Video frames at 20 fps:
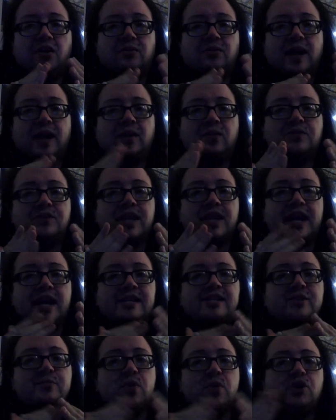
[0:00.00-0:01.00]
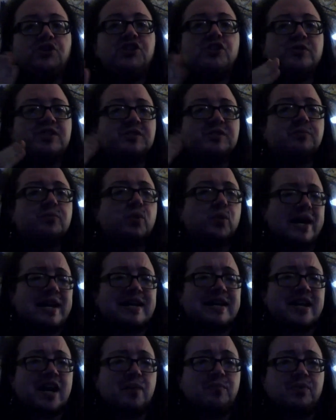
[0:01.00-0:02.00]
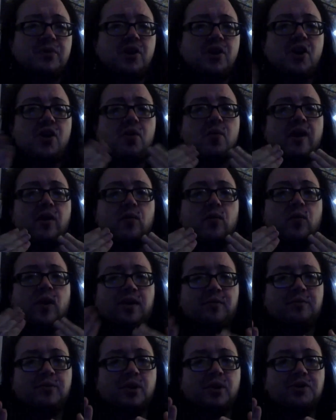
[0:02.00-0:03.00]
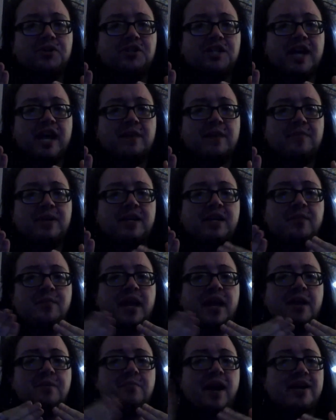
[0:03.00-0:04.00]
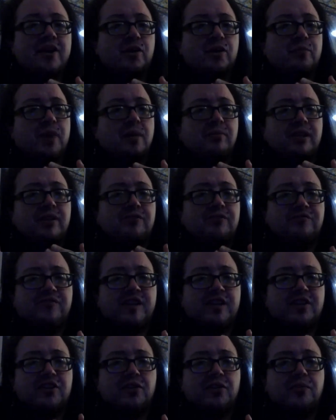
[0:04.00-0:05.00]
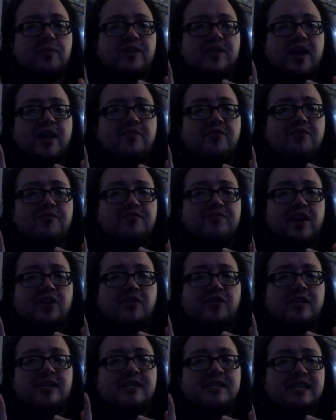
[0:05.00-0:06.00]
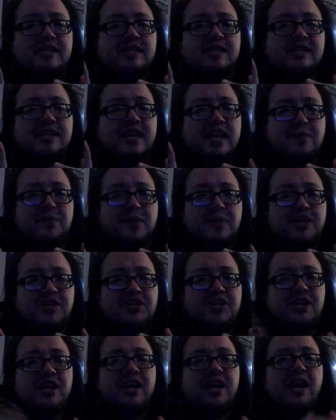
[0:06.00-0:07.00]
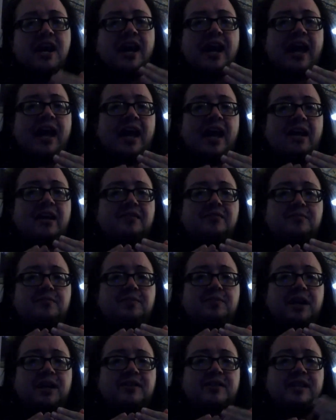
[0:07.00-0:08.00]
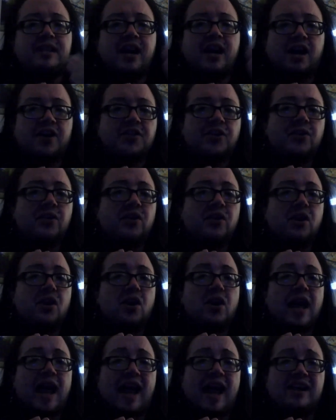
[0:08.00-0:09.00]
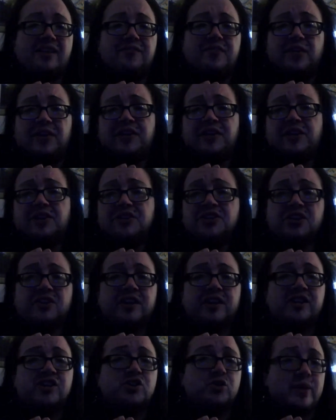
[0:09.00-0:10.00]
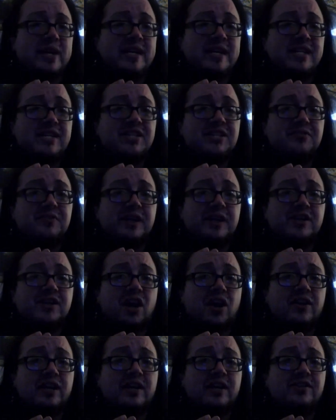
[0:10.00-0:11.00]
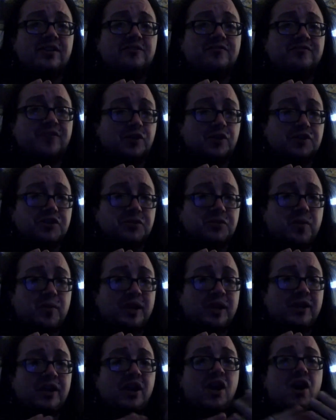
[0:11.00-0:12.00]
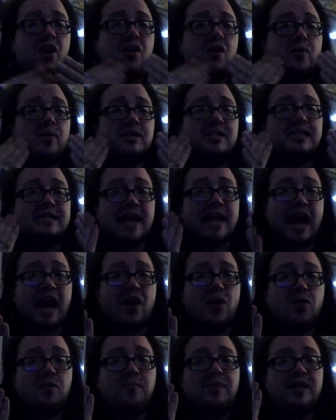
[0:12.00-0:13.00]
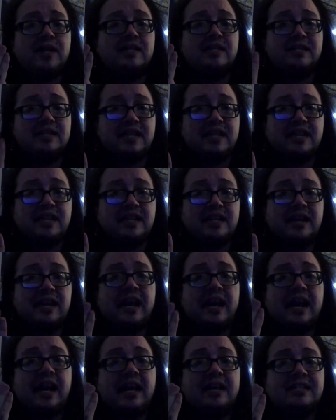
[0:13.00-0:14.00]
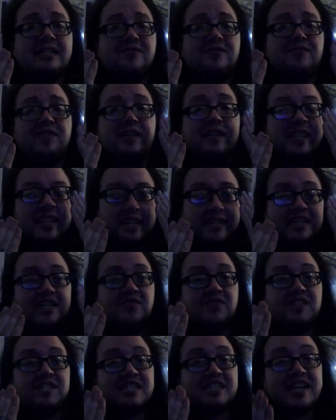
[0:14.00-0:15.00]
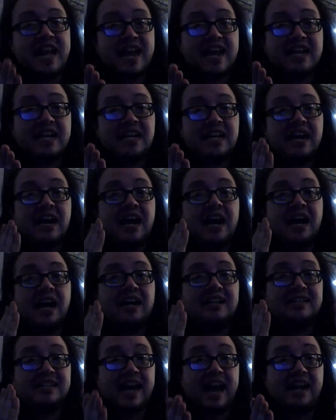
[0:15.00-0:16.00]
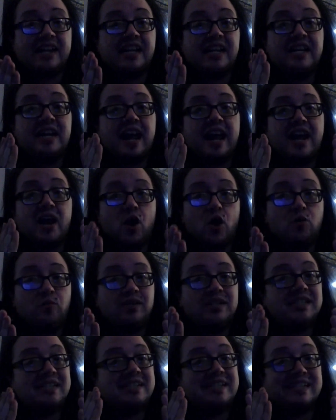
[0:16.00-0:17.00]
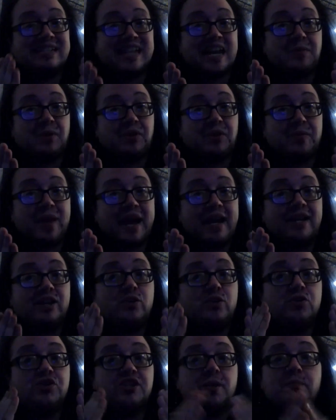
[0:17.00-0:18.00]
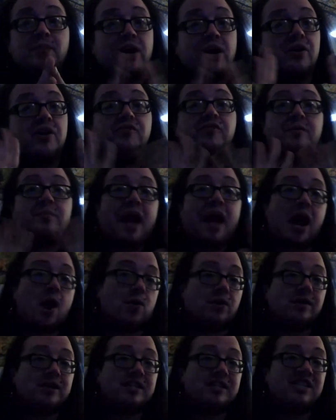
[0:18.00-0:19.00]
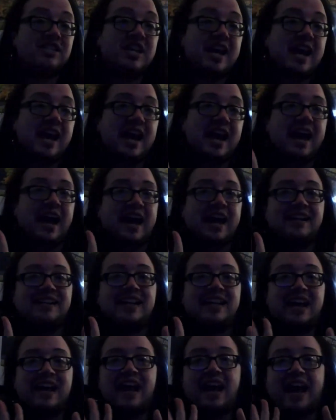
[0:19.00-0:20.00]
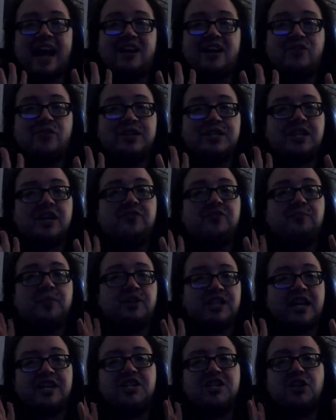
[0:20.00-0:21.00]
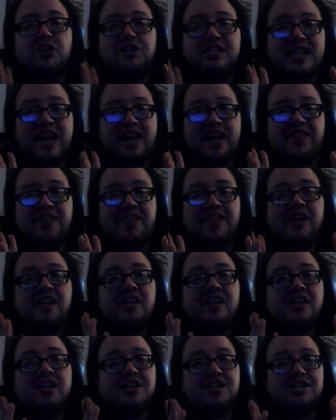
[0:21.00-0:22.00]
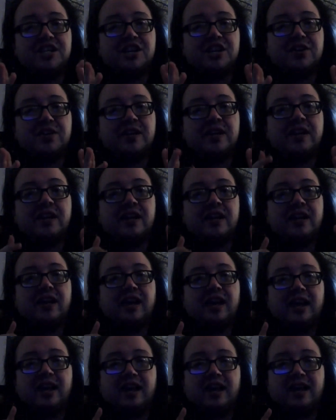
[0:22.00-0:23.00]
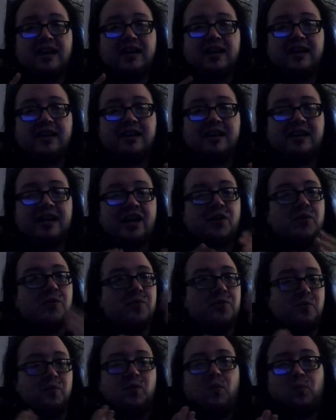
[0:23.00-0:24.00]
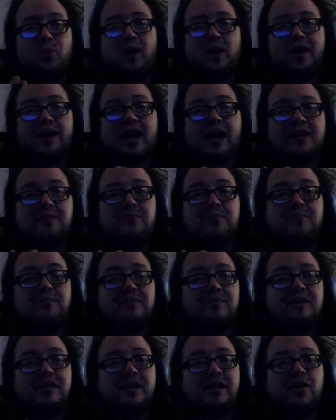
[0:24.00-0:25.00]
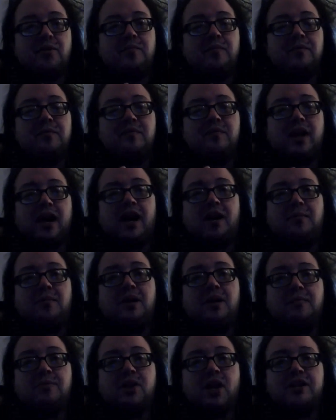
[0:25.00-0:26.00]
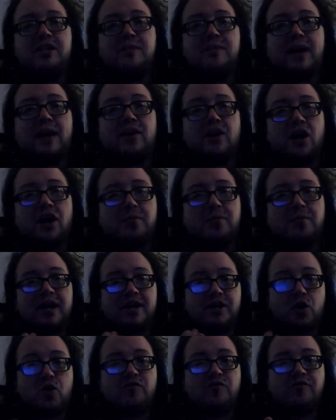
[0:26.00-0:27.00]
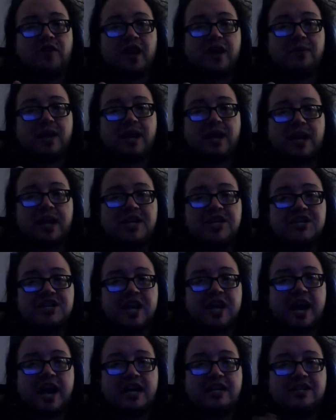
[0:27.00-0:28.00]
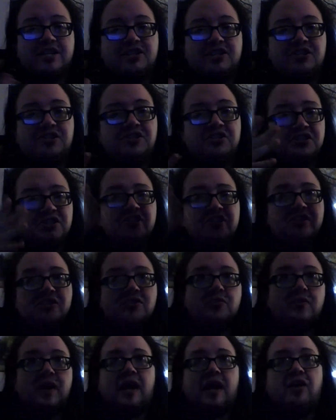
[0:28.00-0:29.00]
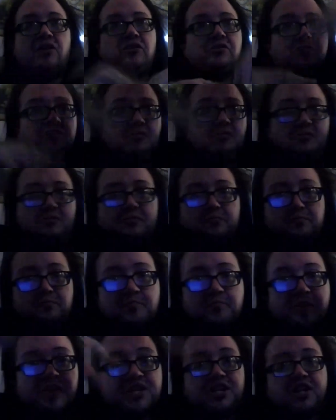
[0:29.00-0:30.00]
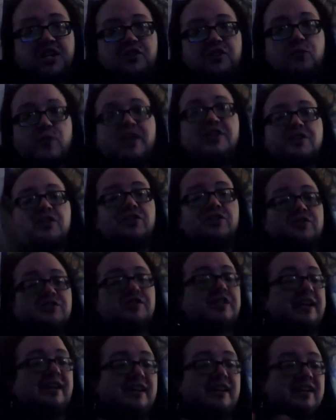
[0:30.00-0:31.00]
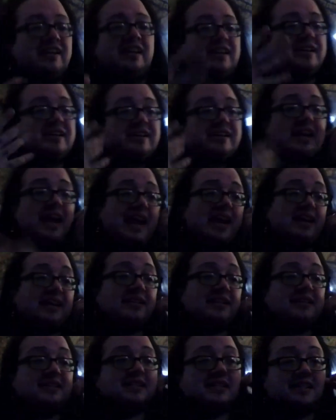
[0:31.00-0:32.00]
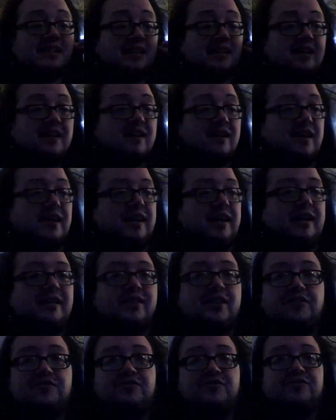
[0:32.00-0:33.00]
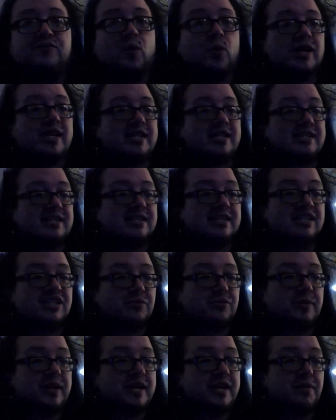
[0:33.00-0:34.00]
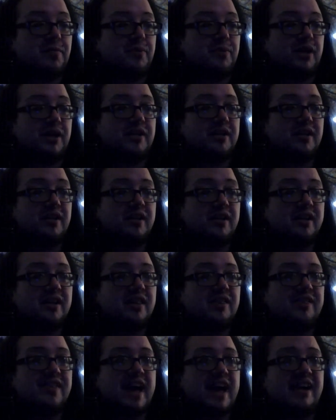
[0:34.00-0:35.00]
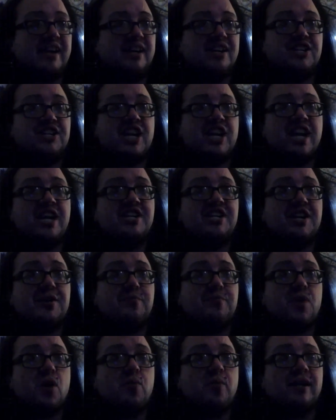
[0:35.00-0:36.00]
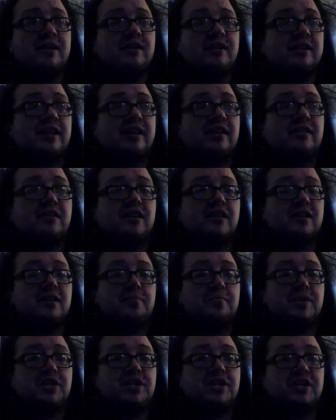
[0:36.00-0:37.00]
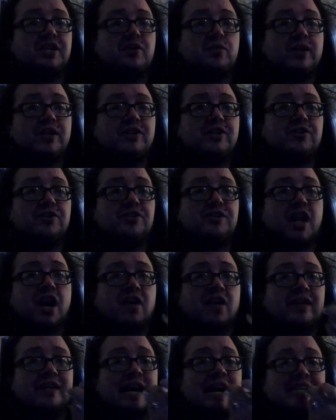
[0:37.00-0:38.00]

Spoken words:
around a tumultuous breakup where one person had become a minor public figure with a fairly decent image, but the other had very concerning tweets regarding the first woman, was now being seen as a vindictive snake attacking a homeless disabled man who's comparatively powerless and at risk of potential death, considering, you know, what I, you know, blogged about my Ko-fi page and, well, Michigan winters. Like, yeah, it's in the 40s this week, but that can change at a moment. Like, Michigan winters are